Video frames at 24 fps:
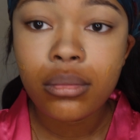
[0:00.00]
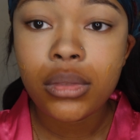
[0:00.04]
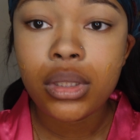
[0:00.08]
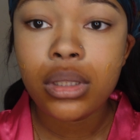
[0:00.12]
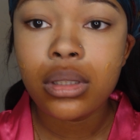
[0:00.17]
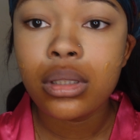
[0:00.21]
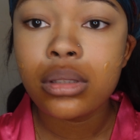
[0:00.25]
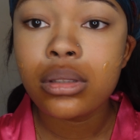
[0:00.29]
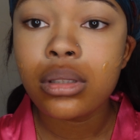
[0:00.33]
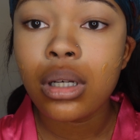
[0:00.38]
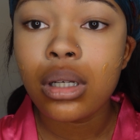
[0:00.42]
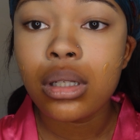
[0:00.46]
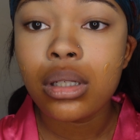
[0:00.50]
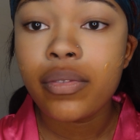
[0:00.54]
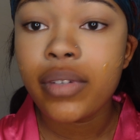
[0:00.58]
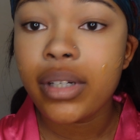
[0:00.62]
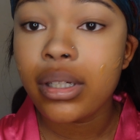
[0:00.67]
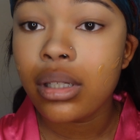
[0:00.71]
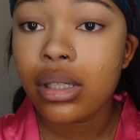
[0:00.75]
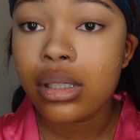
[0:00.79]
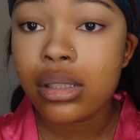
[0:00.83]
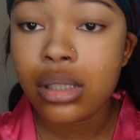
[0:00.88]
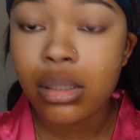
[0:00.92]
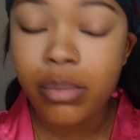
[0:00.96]
That's all the
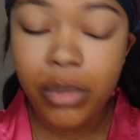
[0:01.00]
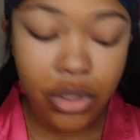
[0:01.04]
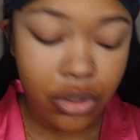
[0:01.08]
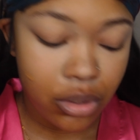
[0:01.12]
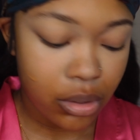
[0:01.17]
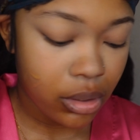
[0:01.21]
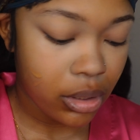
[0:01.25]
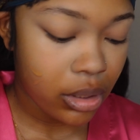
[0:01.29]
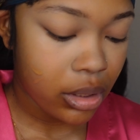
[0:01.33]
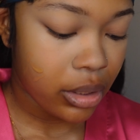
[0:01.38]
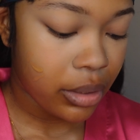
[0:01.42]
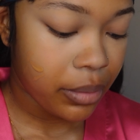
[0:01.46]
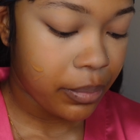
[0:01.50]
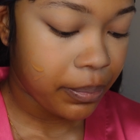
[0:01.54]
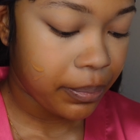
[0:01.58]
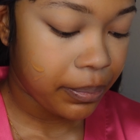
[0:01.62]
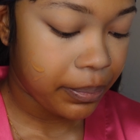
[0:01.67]
foundation I'm using today.